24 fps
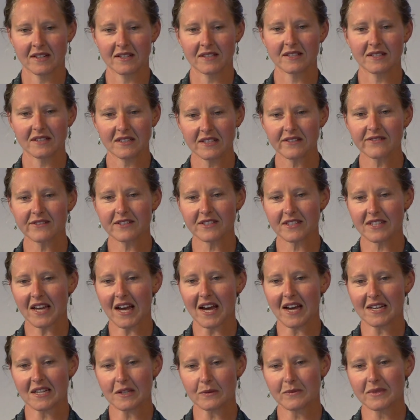deliver the
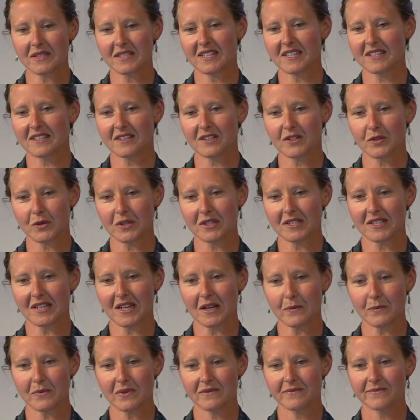items to their
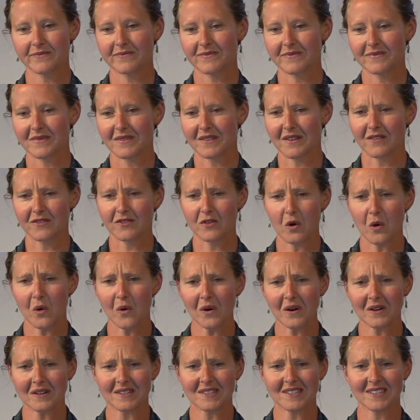doorstep. Of
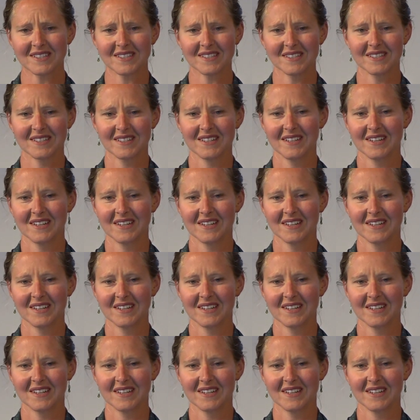course.